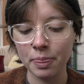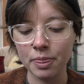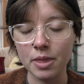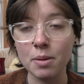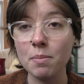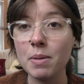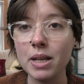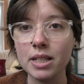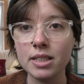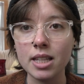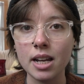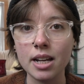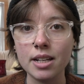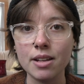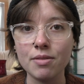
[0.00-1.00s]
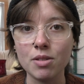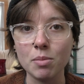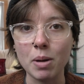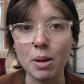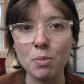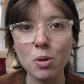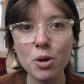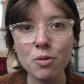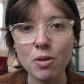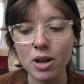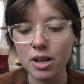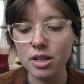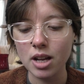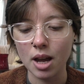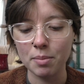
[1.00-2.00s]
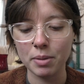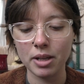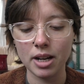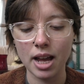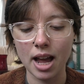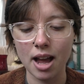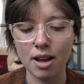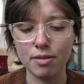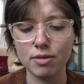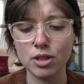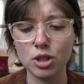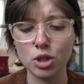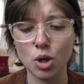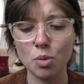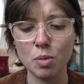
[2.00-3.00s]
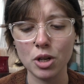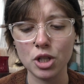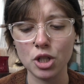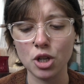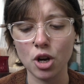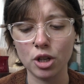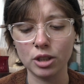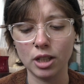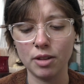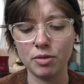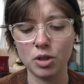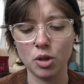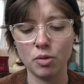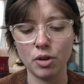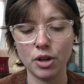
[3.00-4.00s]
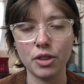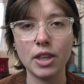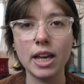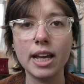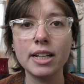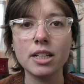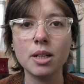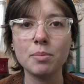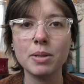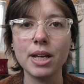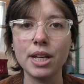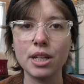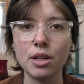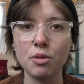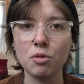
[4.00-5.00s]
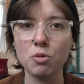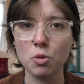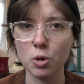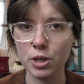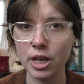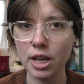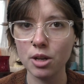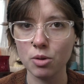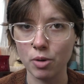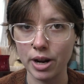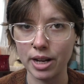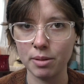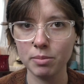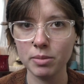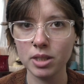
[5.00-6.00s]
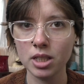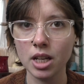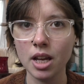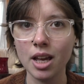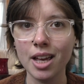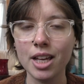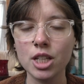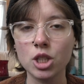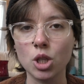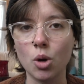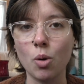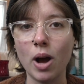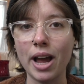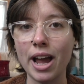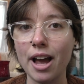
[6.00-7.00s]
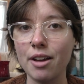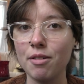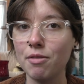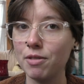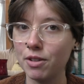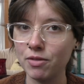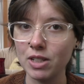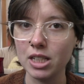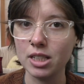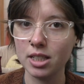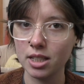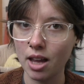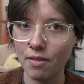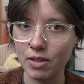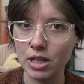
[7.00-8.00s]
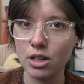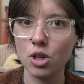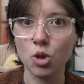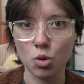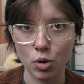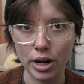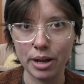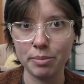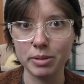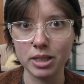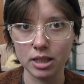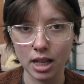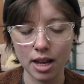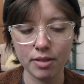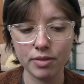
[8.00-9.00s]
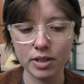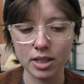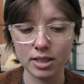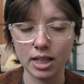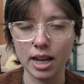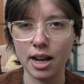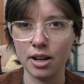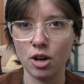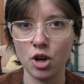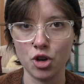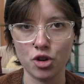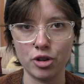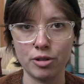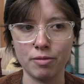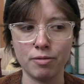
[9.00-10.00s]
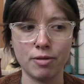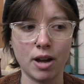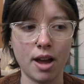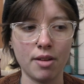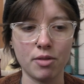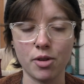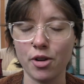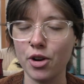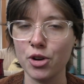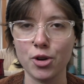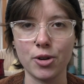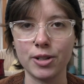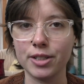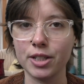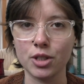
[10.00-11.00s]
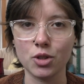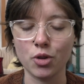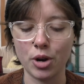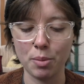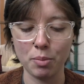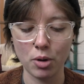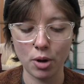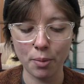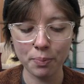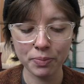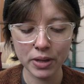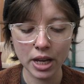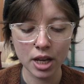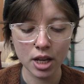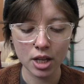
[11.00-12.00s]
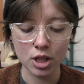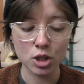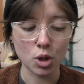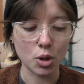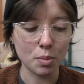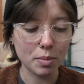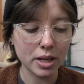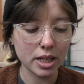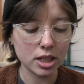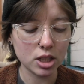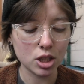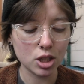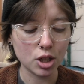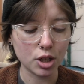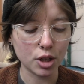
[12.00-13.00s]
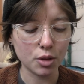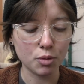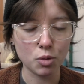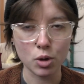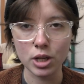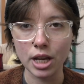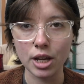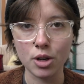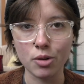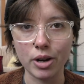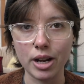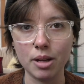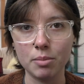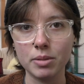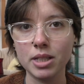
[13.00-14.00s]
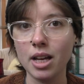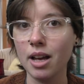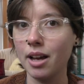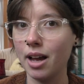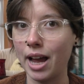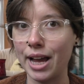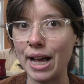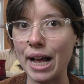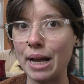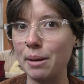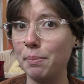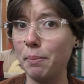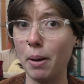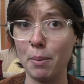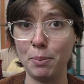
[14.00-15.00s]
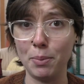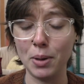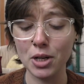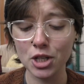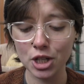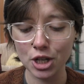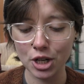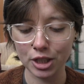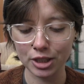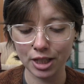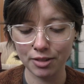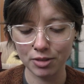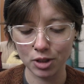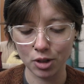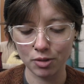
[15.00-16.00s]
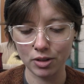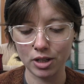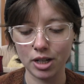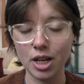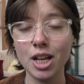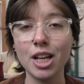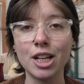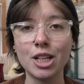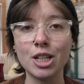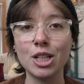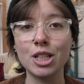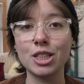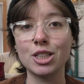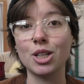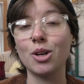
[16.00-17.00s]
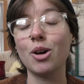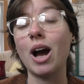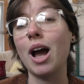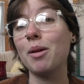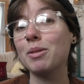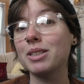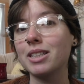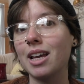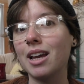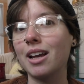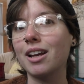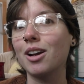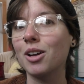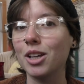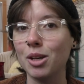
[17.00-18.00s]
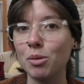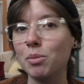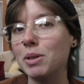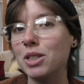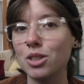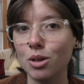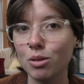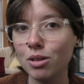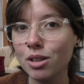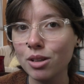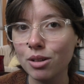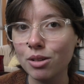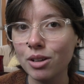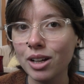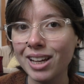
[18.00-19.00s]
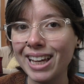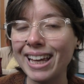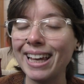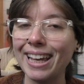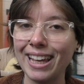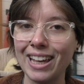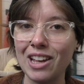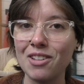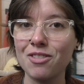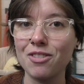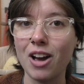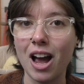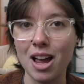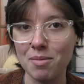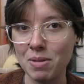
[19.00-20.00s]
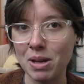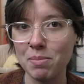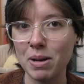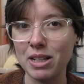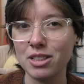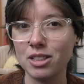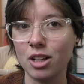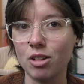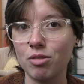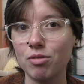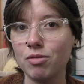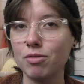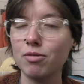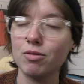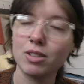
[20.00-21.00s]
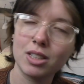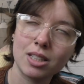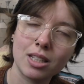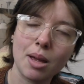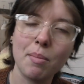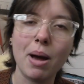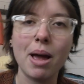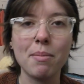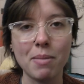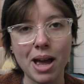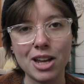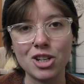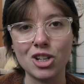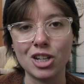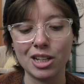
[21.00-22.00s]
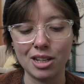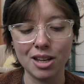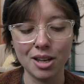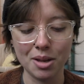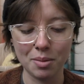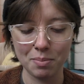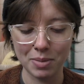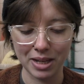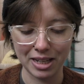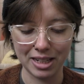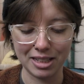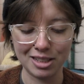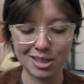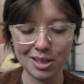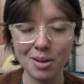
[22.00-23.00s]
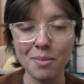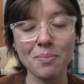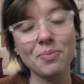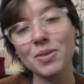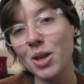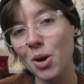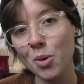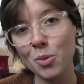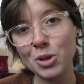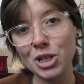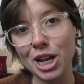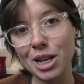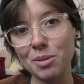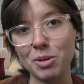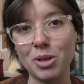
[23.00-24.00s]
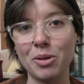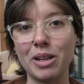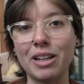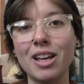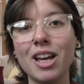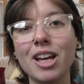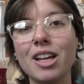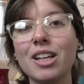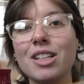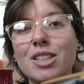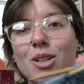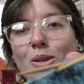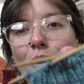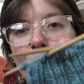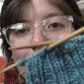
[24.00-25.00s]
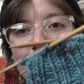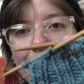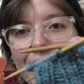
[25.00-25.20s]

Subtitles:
the mittens that I knit for my boyfriend, I'm gonna have so much yarn left over. They ended up taking 48 grams, so I had 57 grams left because I had 105 or 106 gram ball. So the mittens took 48 grams. I had a bunch of yarn left over, so I was saying it would be so cute if I made myself semi-matching mittens, which I am doing. So all I